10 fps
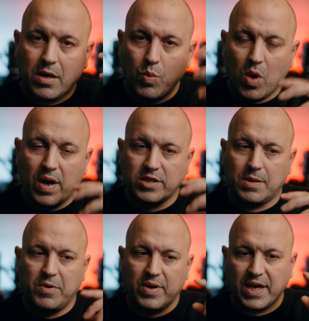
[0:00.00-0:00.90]
wireless
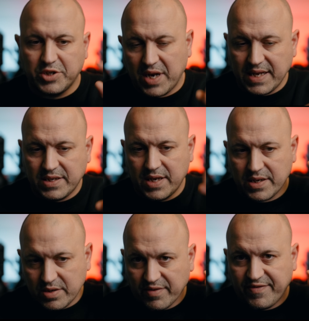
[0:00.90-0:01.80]
communication
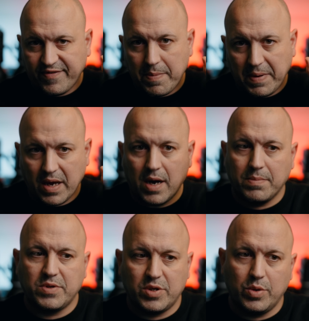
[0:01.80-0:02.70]
headsets, of flipping it
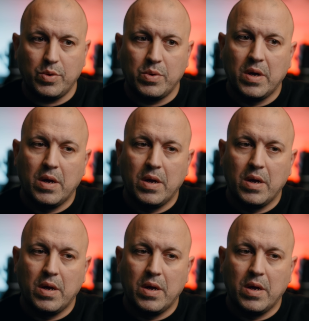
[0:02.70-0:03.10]
up to